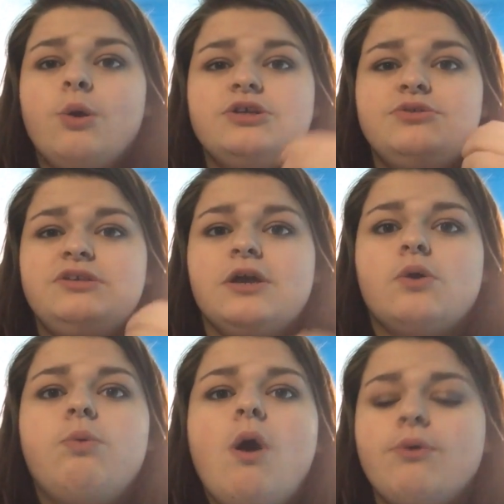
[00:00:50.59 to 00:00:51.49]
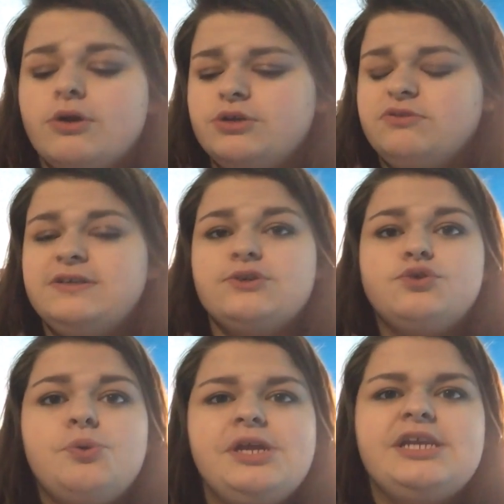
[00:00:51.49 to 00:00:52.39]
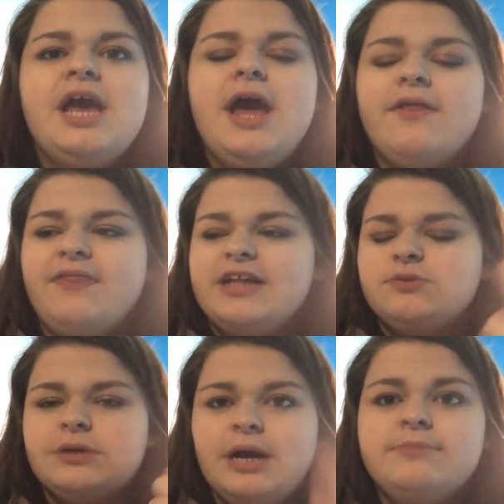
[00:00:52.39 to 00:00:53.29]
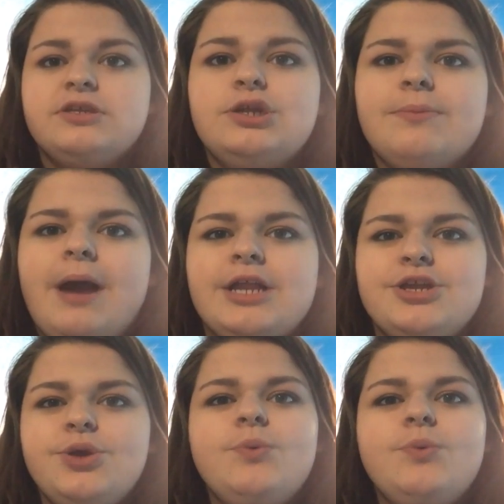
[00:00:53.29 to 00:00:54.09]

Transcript: or you see a quote or you see a tweet, that's what comes into your mind.